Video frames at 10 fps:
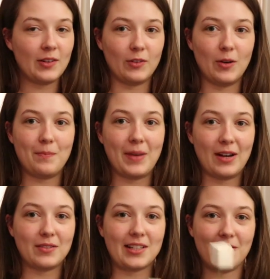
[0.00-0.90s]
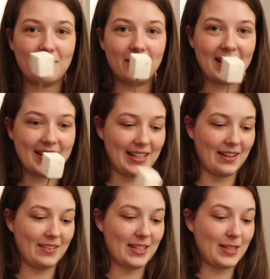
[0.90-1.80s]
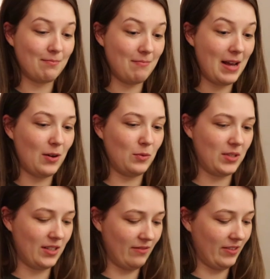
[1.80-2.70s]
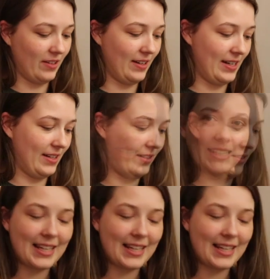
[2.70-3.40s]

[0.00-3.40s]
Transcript: We're about to find out. It smells divine.